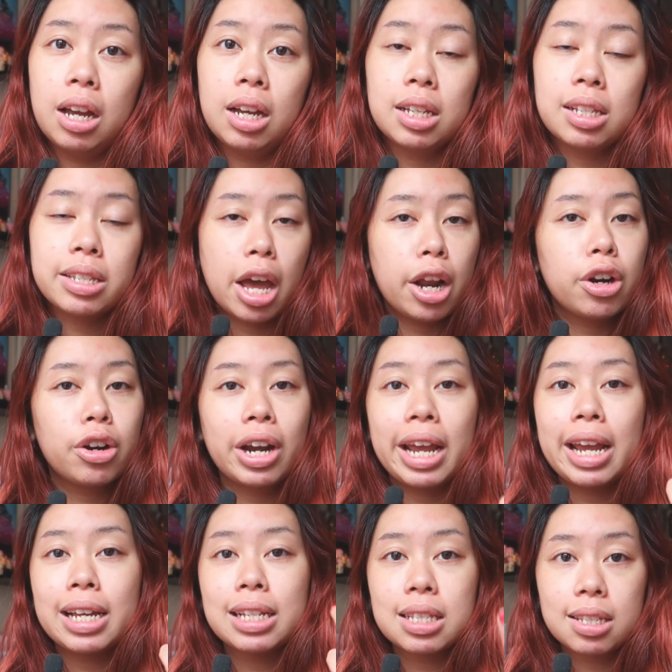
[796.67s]

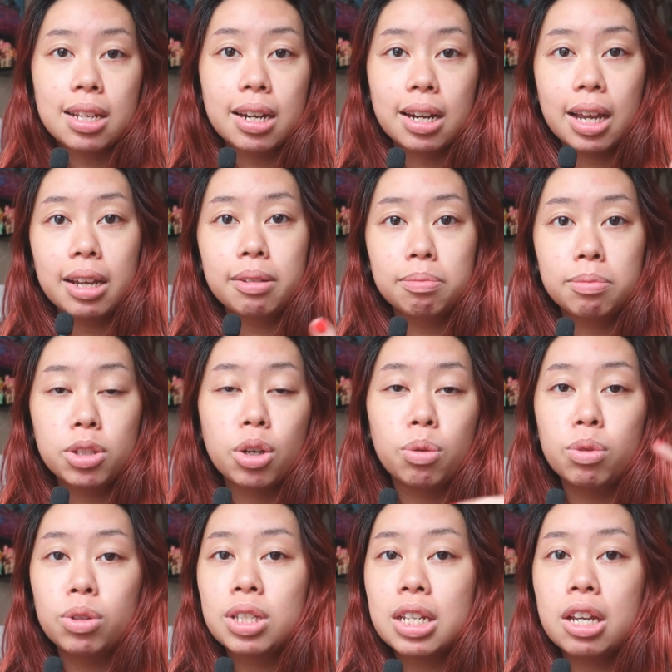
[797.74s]
Saturday and Sunday. So,
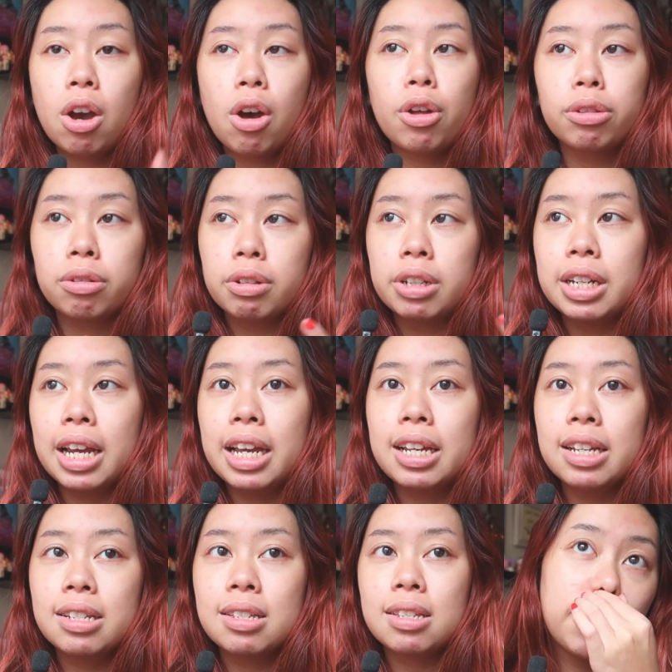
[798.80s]
we'll see all 3 days